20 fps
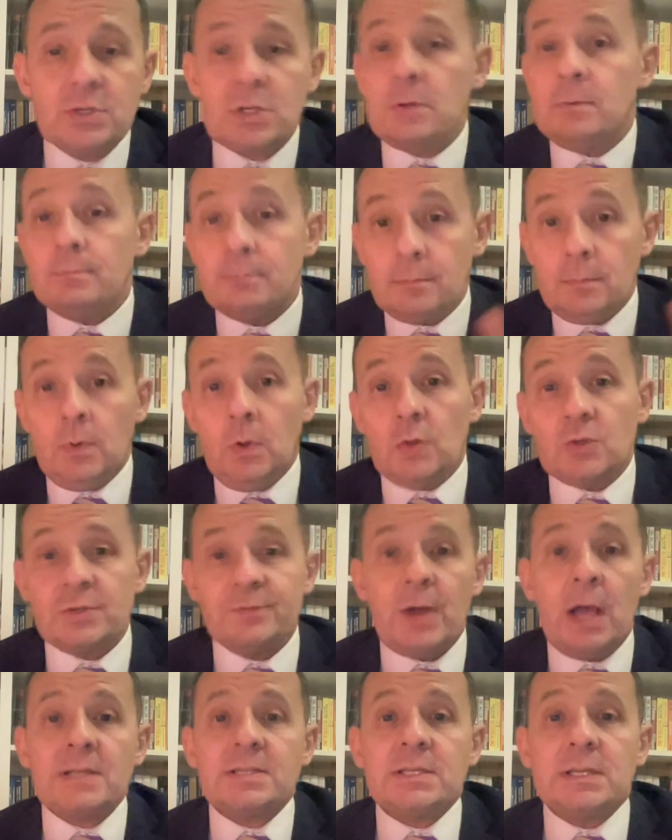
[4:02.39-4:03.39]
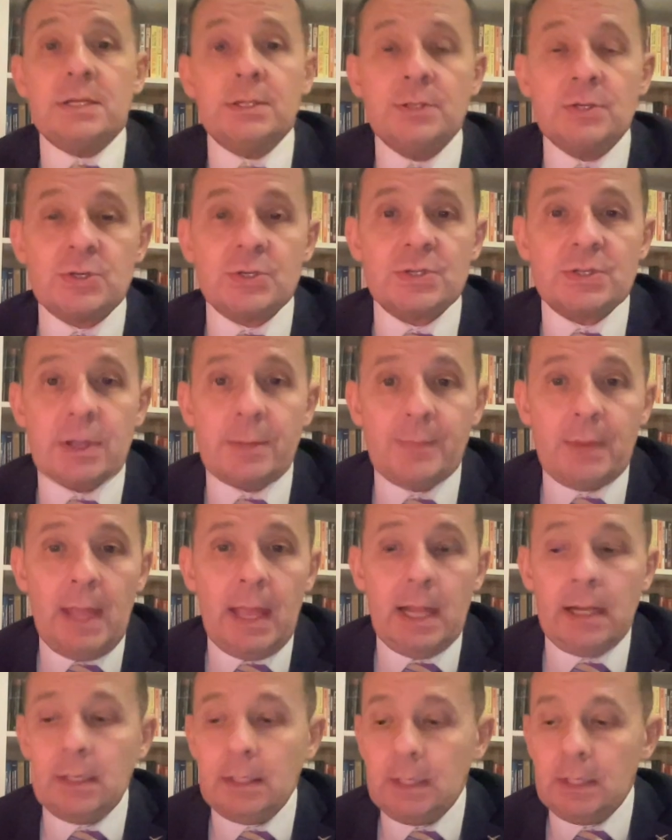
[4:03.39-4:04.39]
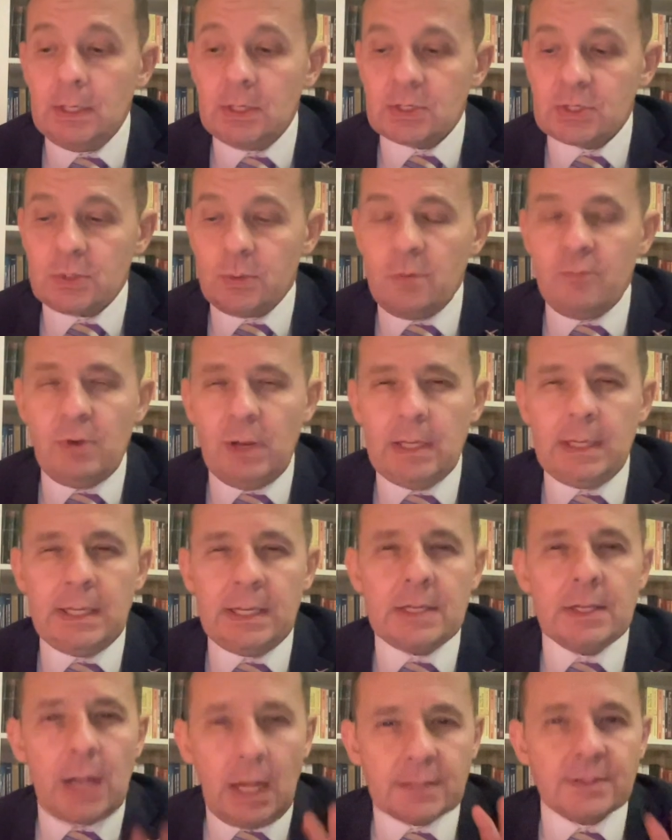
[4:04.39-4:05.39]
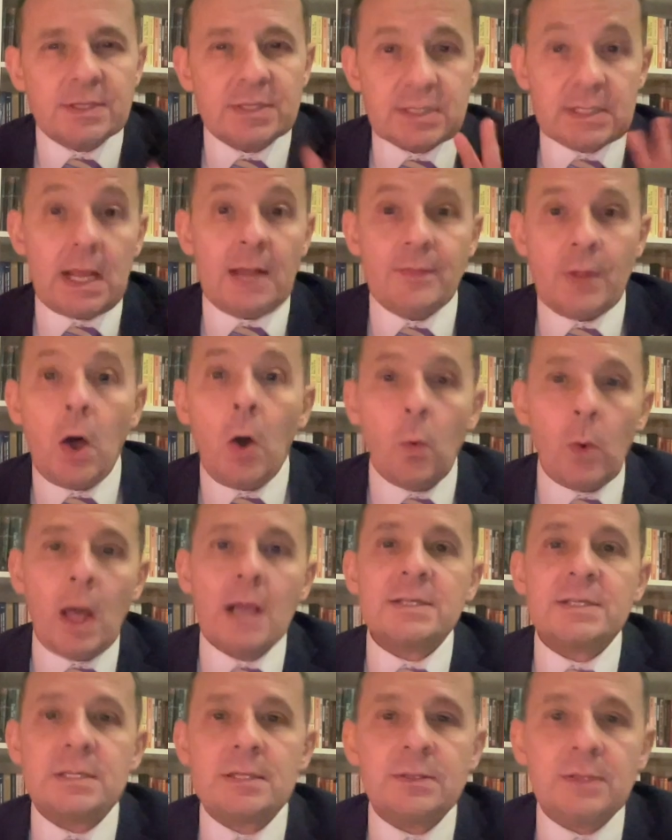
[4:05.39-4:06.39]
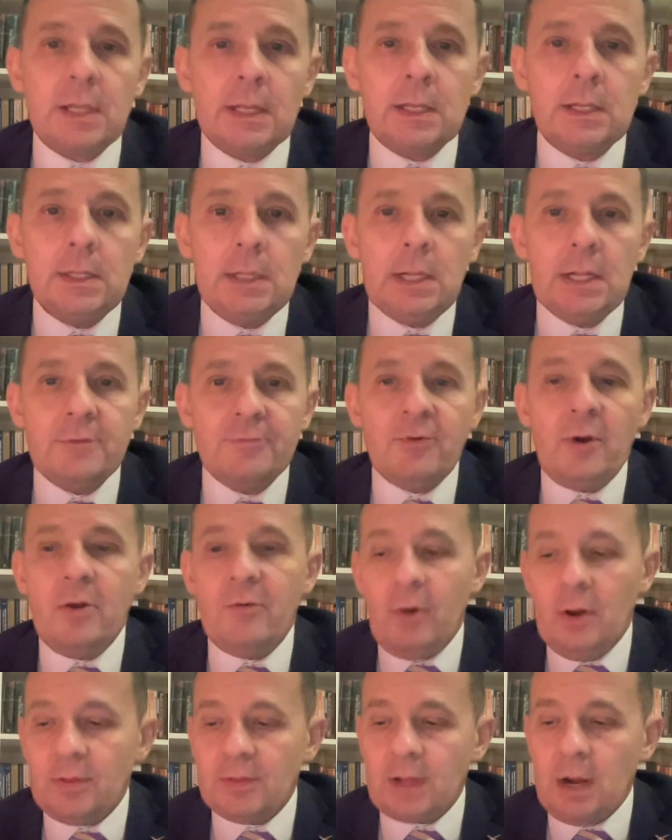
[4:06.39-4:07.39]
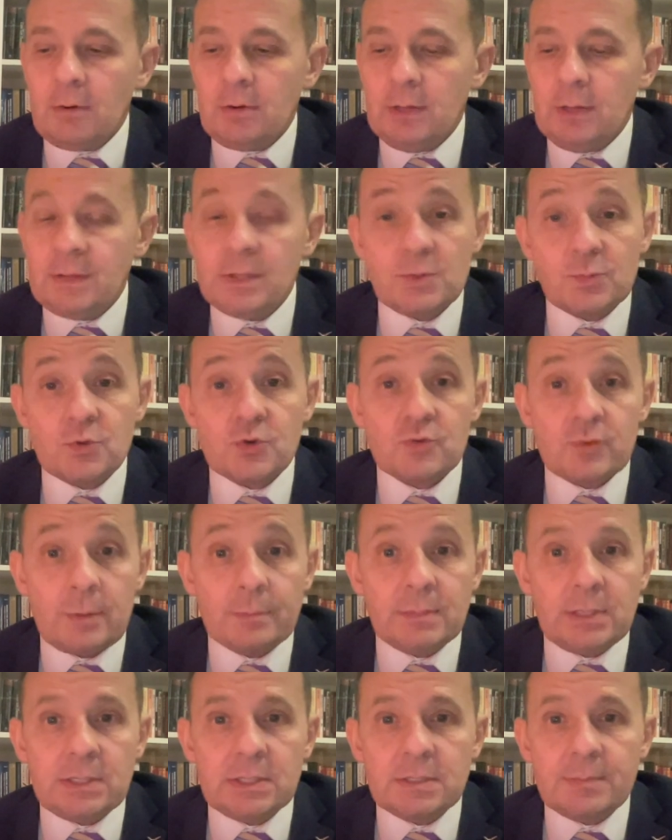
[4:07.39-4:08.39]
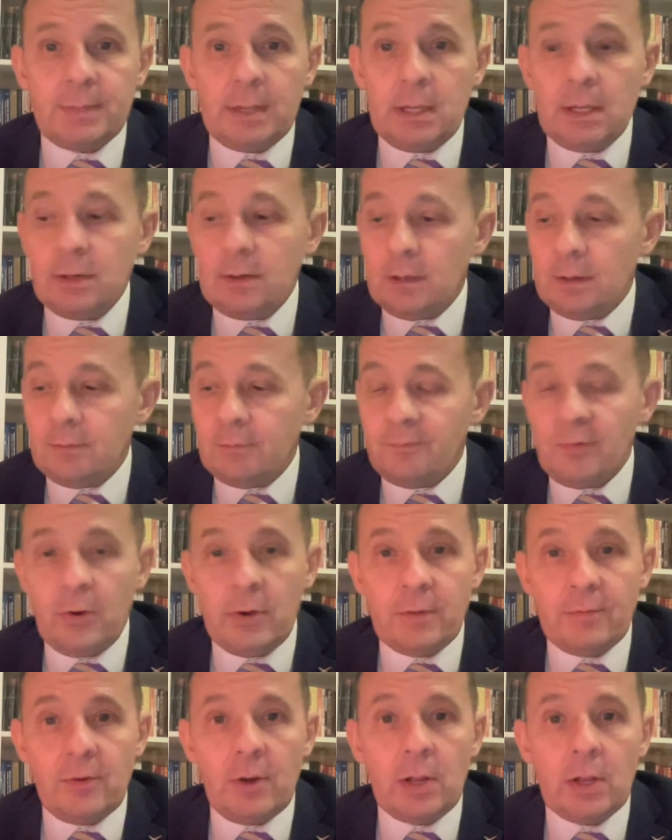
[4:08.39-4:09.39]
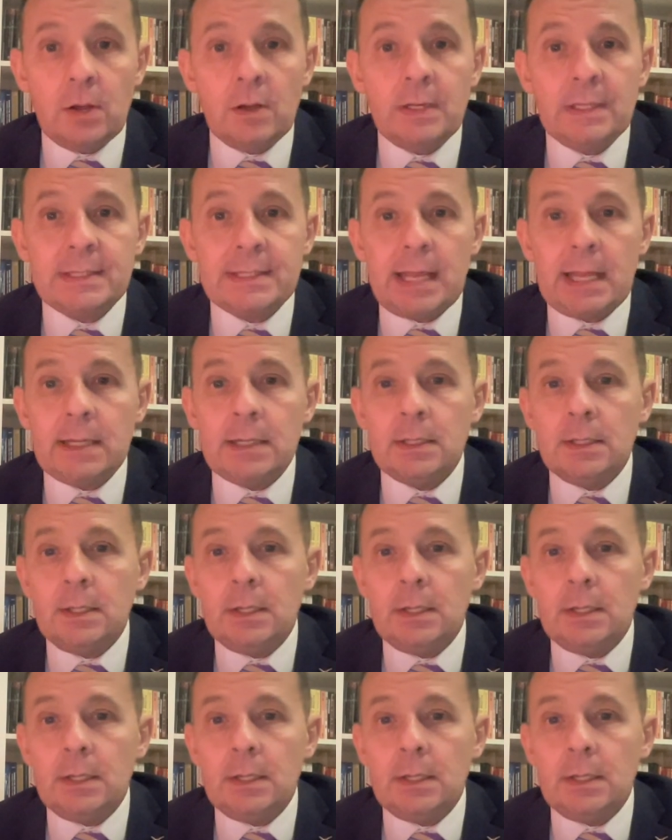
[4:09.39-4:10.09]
So lots of icing conditions up there. So we really needed to understand the whole icing thing very, very thoroughly. And this was drummed into me in a very, very early day.